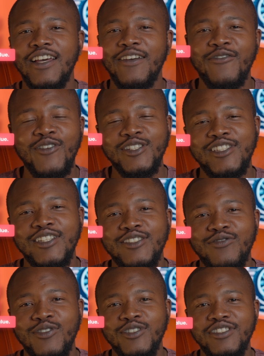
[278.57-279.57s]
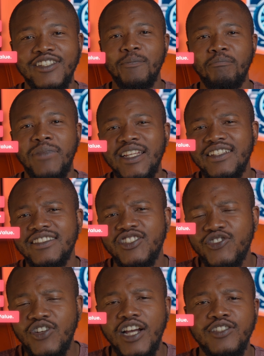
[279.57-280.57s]
First things first, please
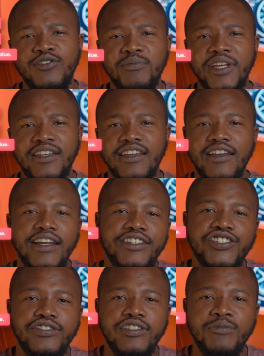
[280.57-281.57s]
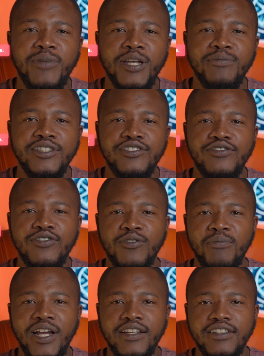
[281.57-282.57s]
try to make additional payments to your
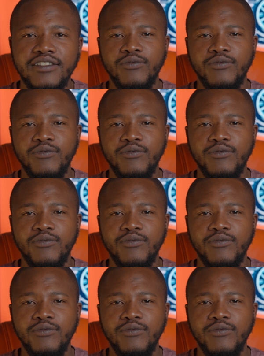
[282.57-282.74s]
bank.